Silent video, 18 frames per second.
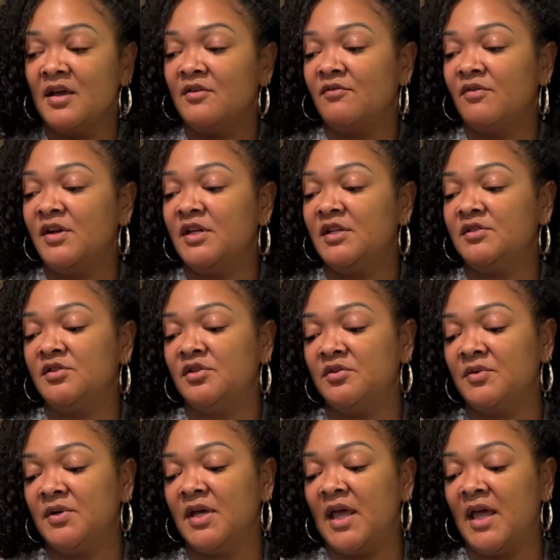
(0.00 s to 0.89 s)
written
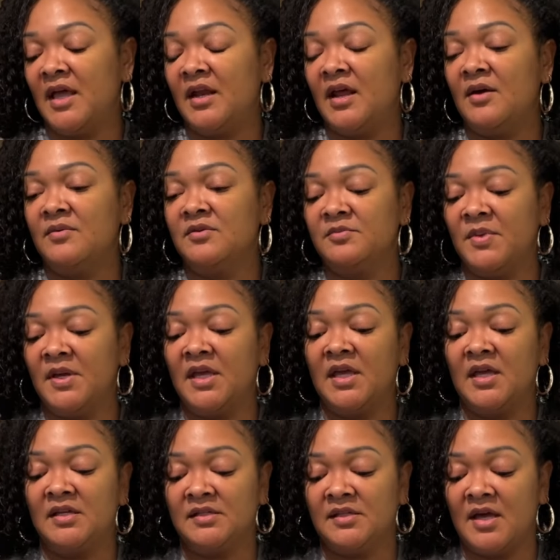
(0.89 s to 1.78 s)
into it, and I was
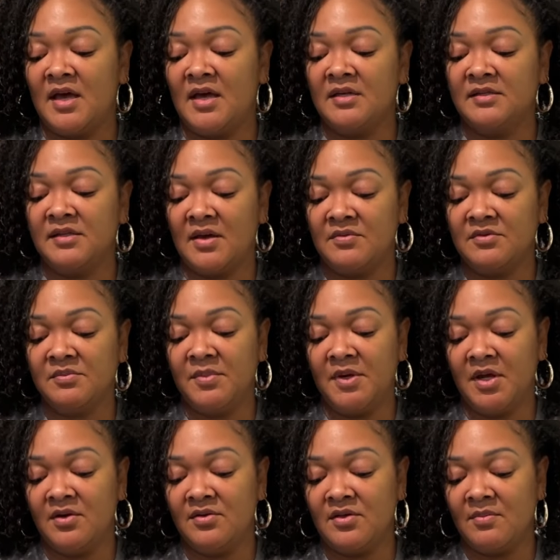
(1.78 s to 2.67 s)
picking a size that was
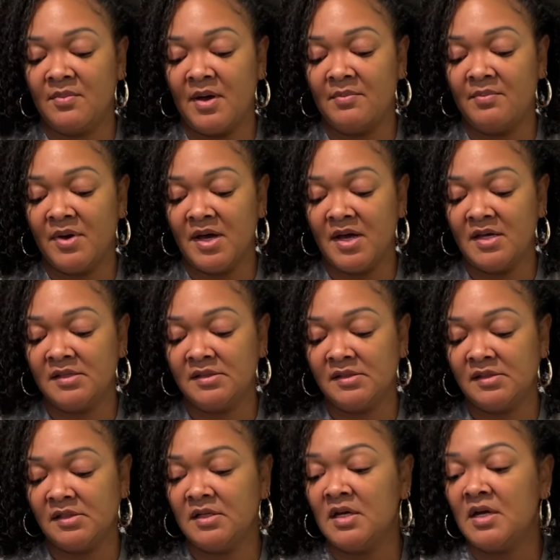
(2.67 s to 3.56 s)
bigger than my
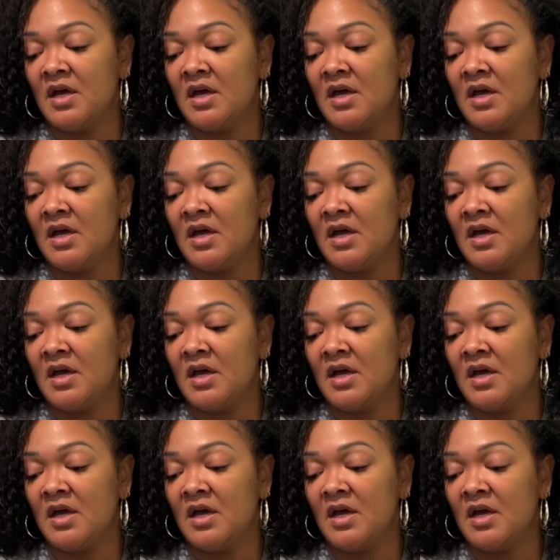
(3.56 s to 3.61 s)
bust.